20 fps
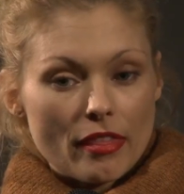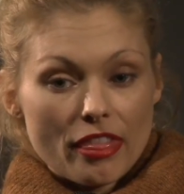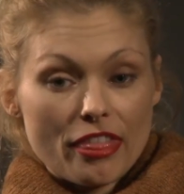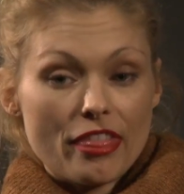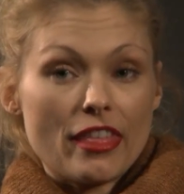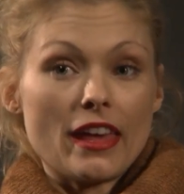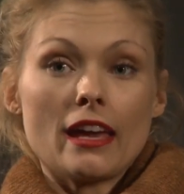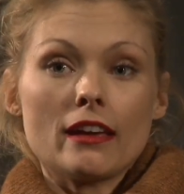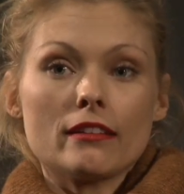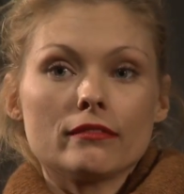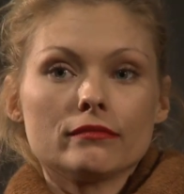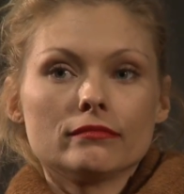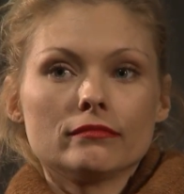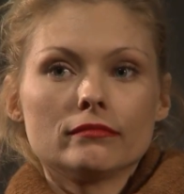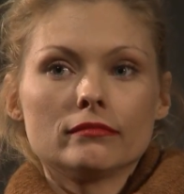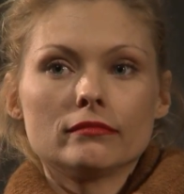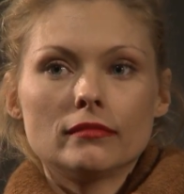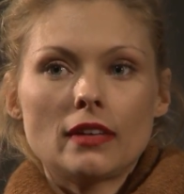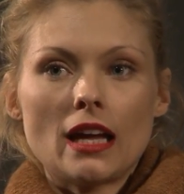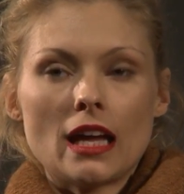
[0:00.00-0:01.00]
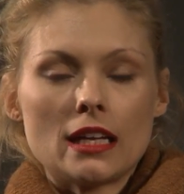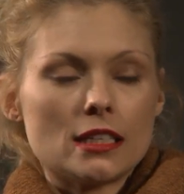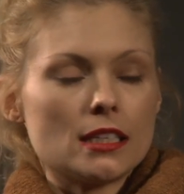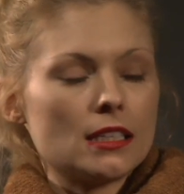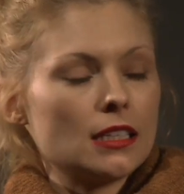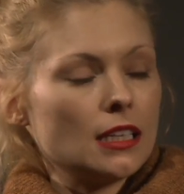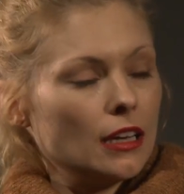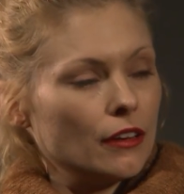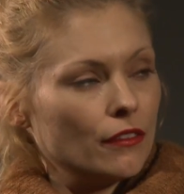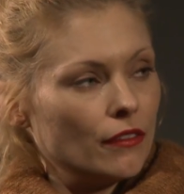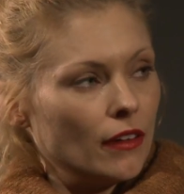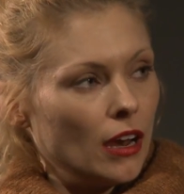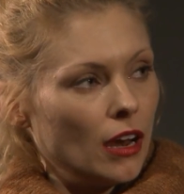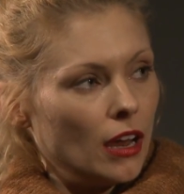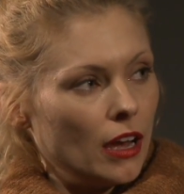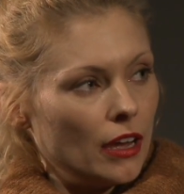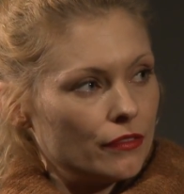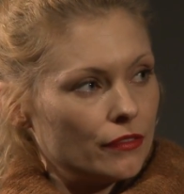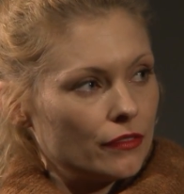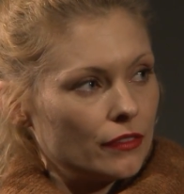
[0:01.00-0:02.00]
thing, entity of her
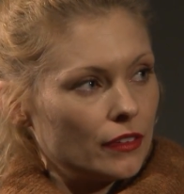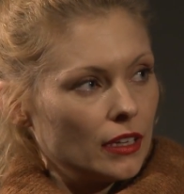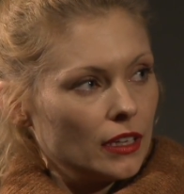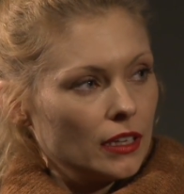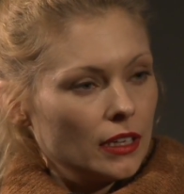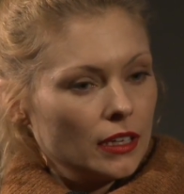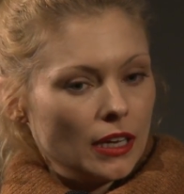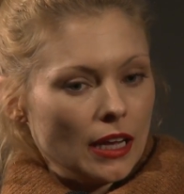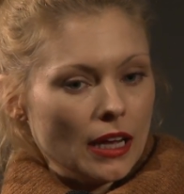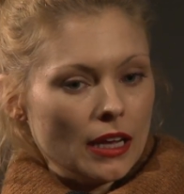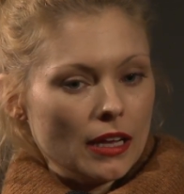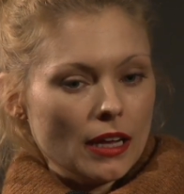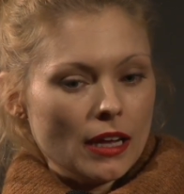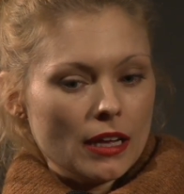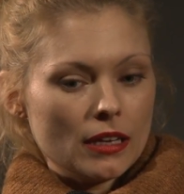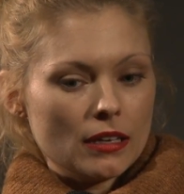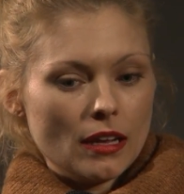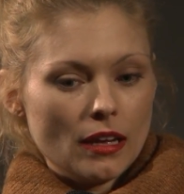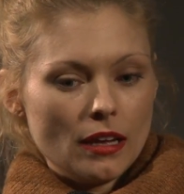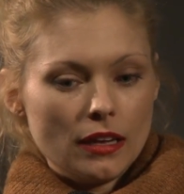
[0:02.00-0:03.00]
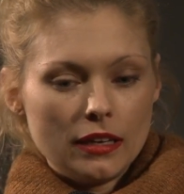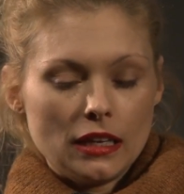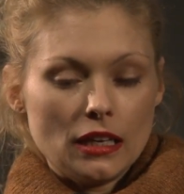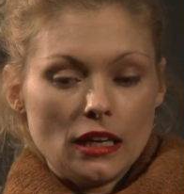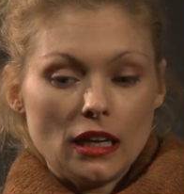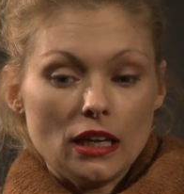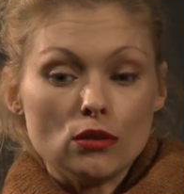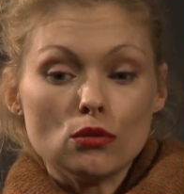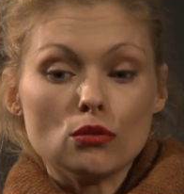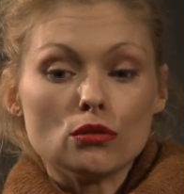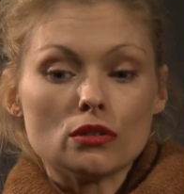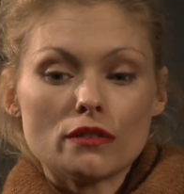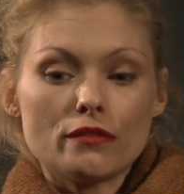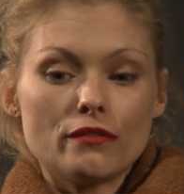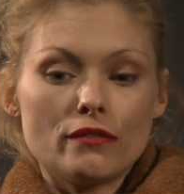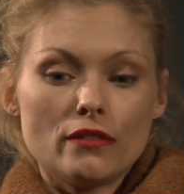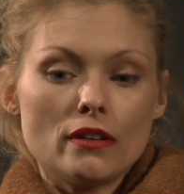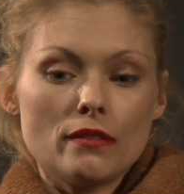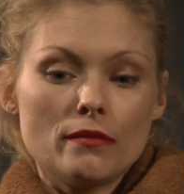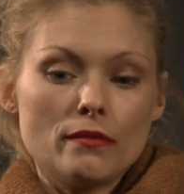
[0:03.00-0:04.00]
life, and in order
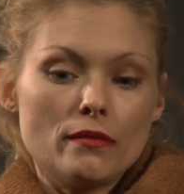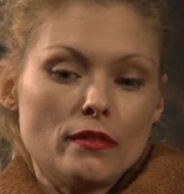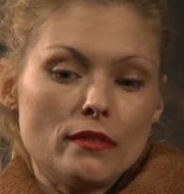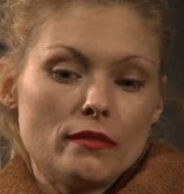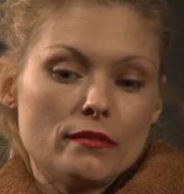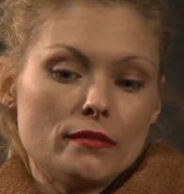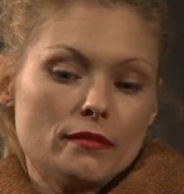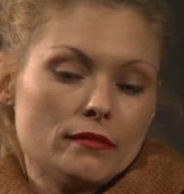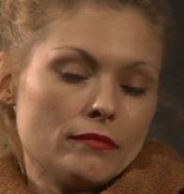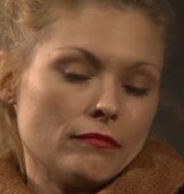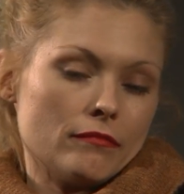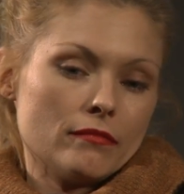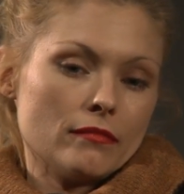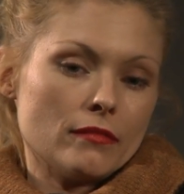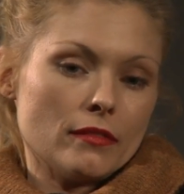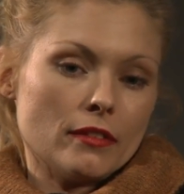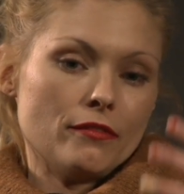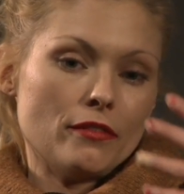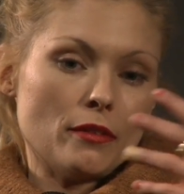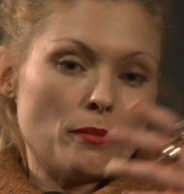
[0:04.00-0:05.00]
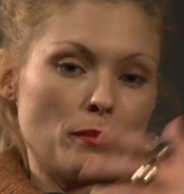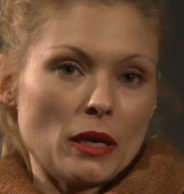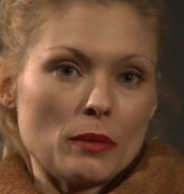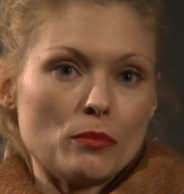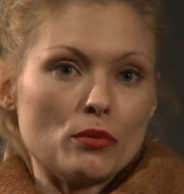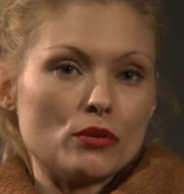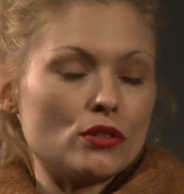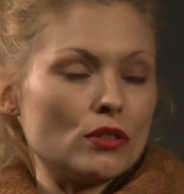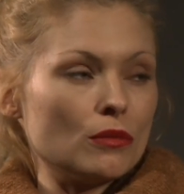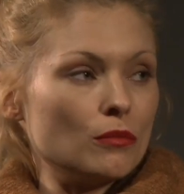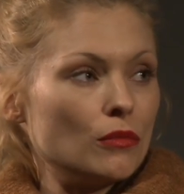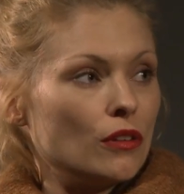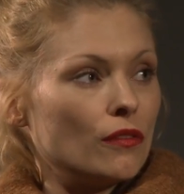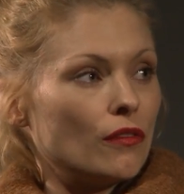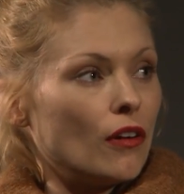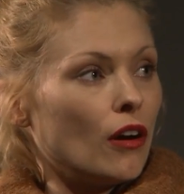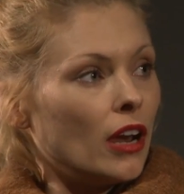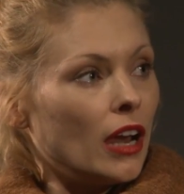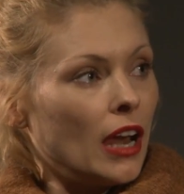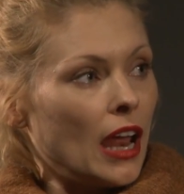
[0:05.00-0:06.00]
for people to move
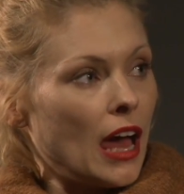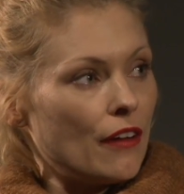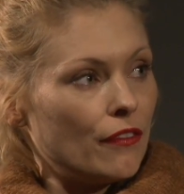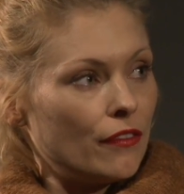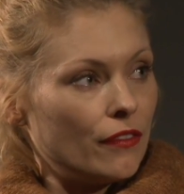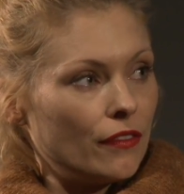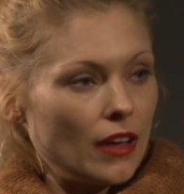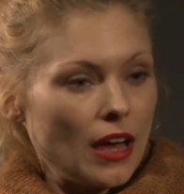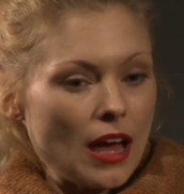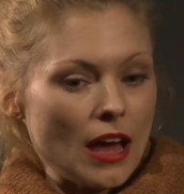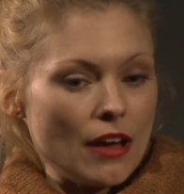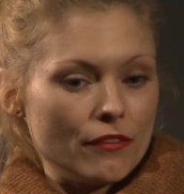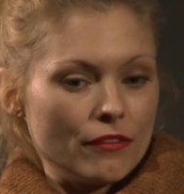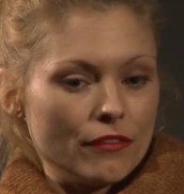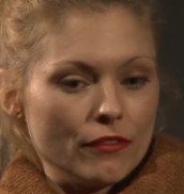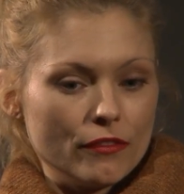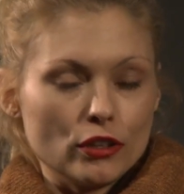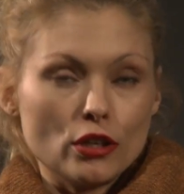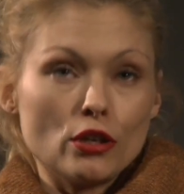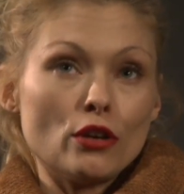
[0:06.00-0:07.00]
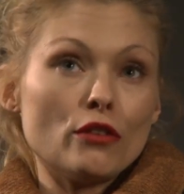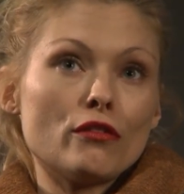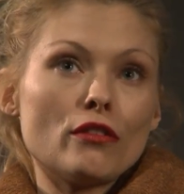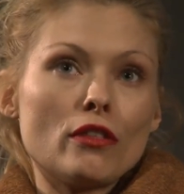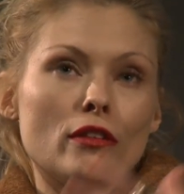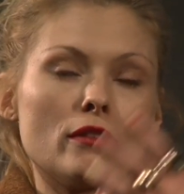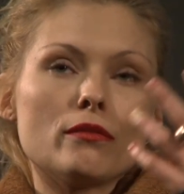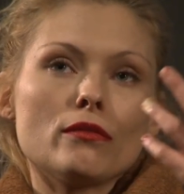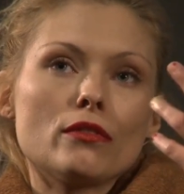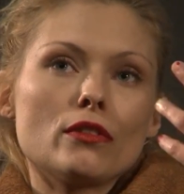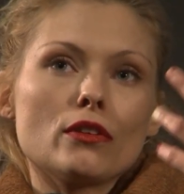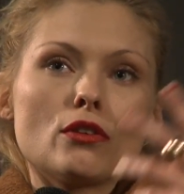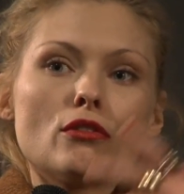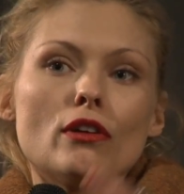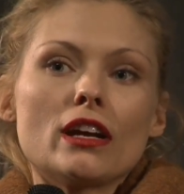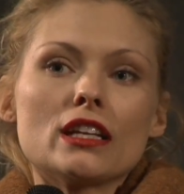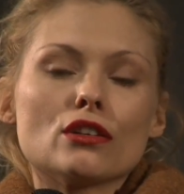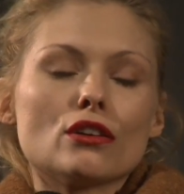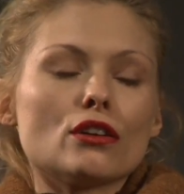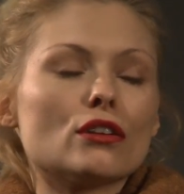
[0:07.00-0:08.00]
on and have you know, for the
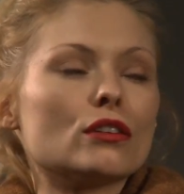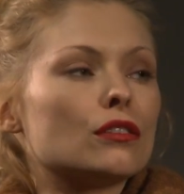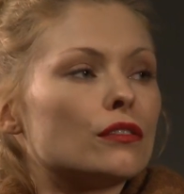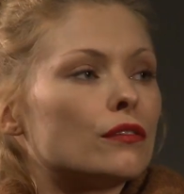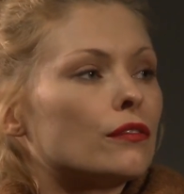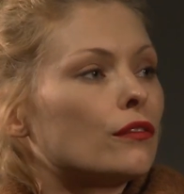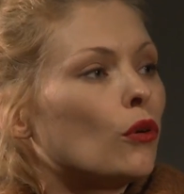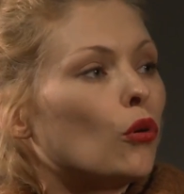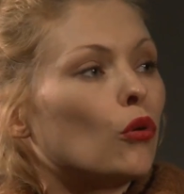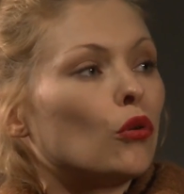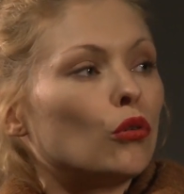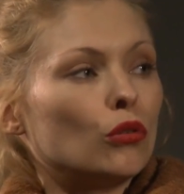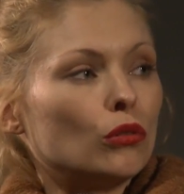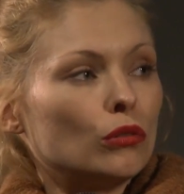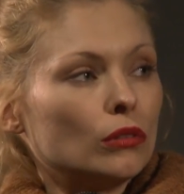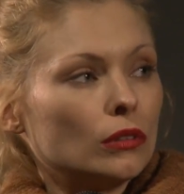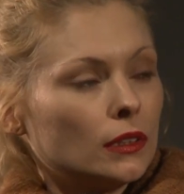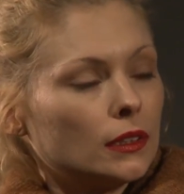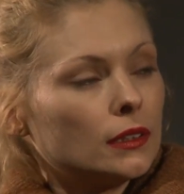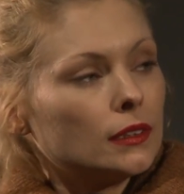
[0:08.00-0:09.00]
greater good of all.